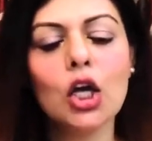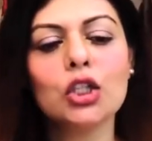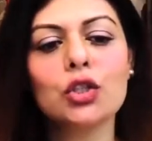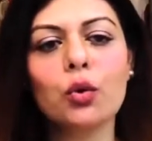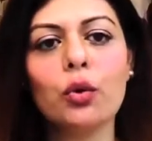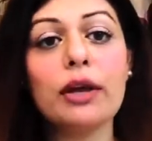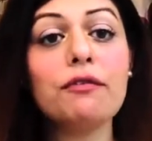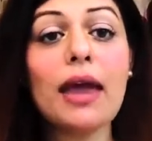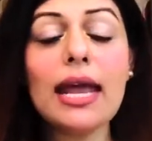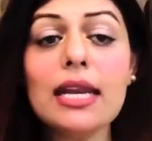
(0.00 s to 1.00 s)
So
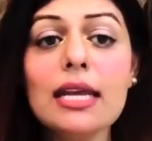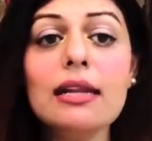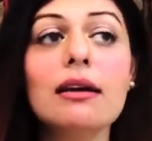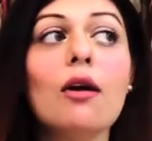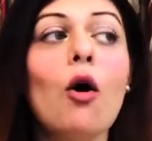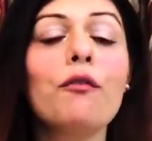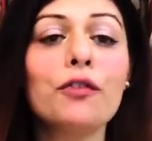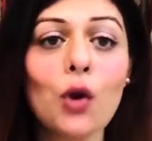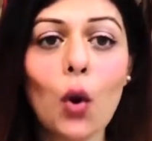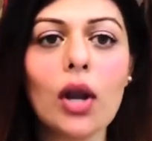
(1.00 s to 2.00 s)
if any of
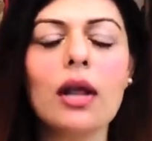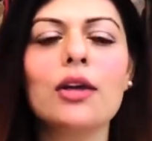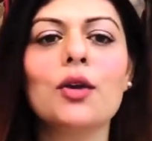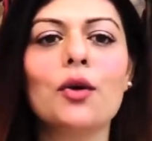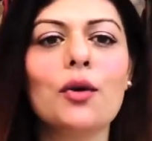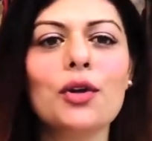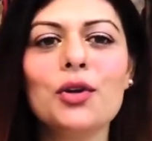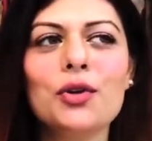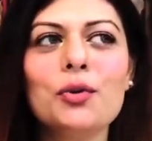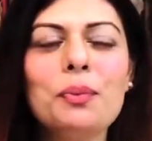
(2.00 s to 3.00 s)
y'all, you know,
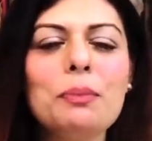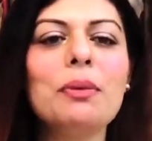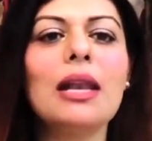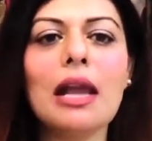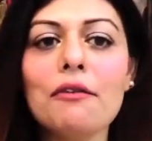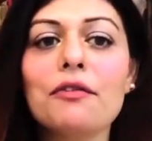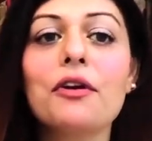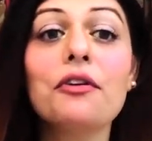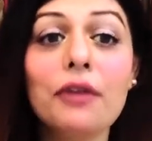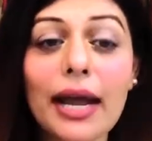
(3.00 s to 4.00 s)
you people love
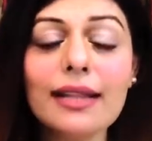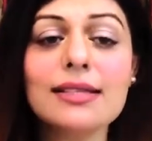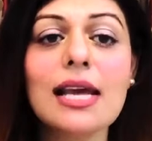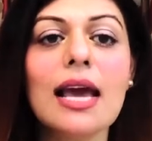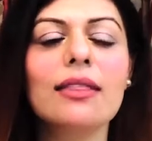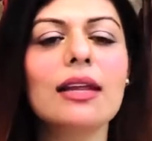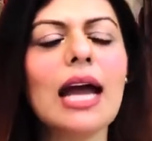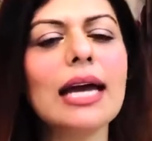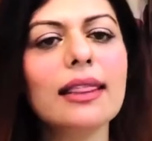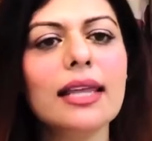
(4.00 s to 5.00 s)
reds, then
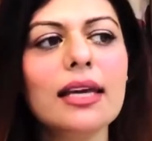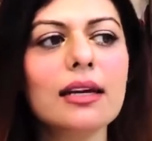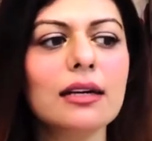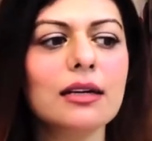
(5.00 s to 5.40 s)
I think